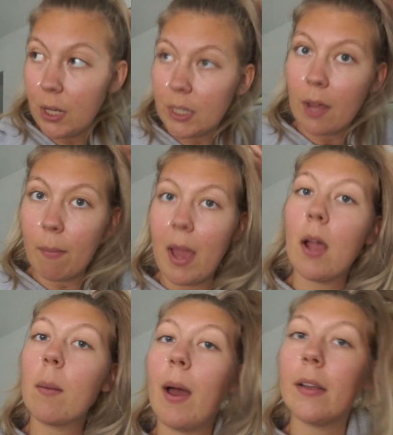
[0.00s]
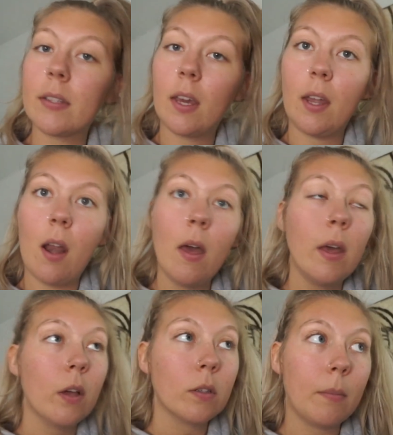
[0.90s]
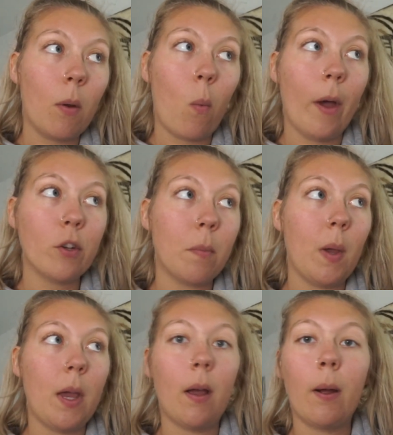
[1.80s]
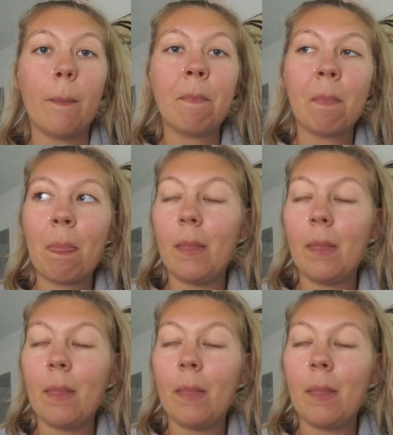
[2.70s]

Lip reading: because I have my hair mask in. So I'm gonna wash my hair.